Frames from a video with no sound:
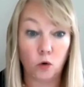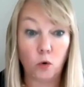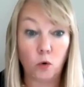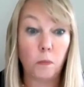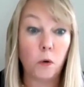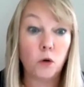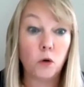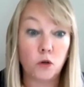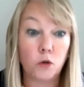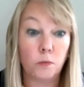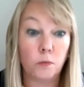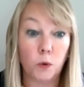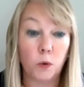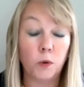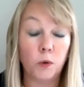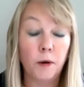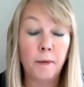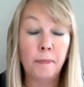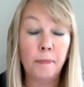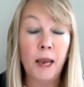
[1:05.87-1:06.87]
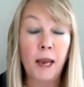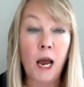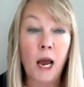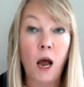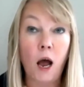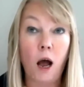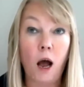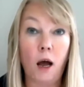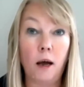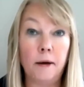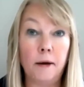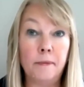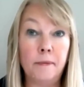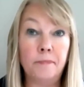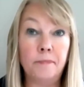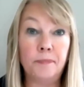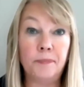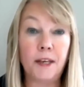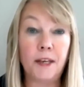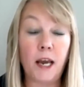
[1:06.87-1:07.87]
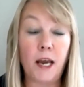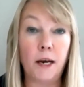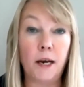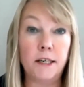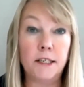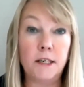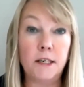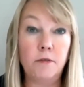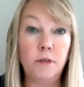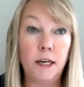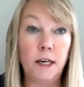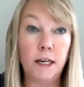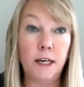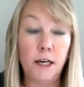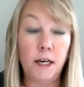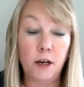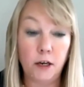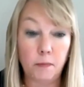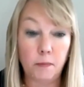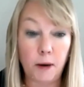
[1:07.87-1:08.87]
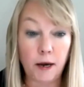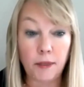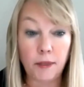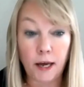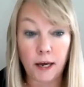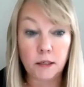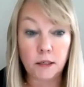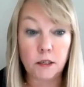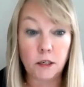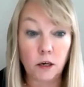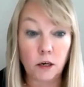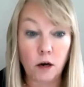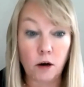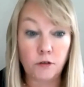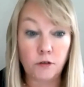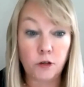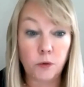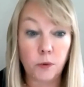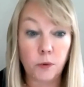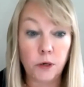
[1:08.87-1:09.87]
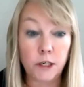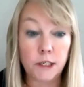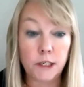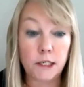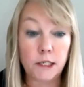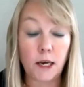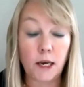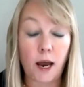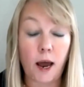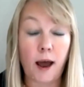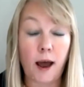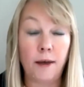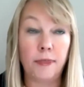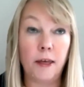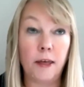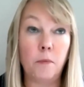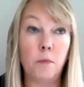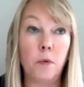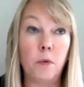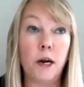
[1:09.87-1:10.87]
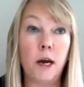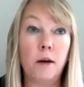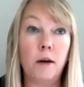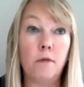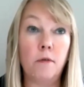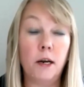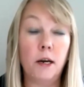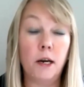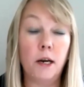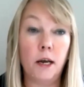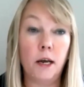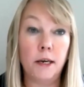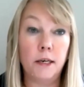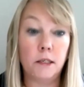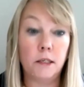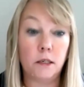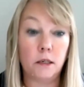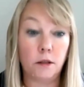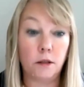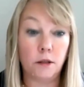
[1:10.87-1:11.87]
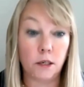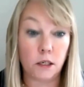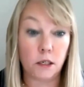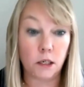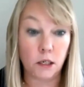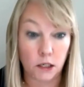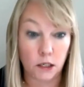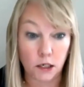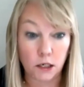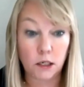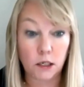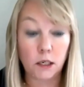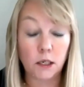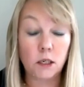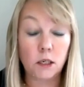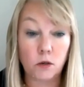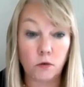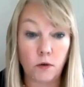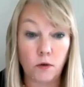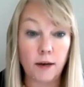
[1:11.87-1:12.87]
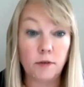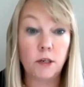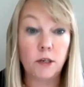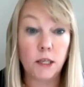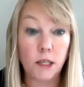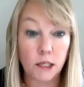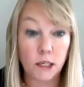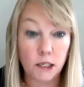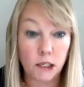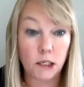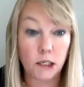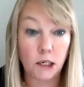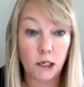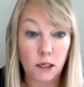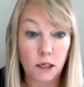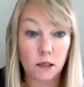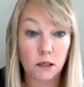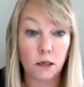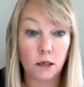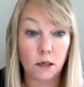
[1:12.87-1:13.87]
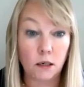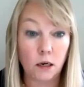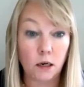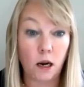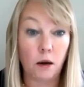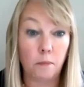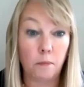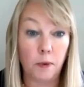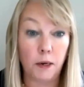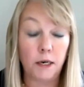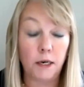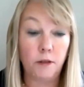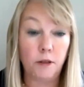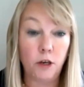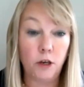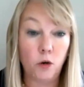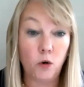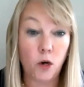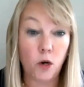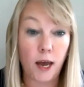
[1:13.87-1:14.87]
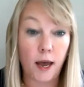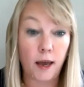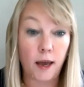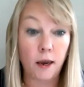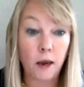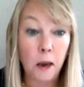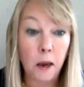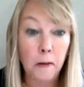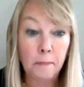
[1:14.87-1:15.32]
or possible. And I didn't really learn about that until afterwards. And then when I realised the statistics surrounding the disease, and I've been in the UK,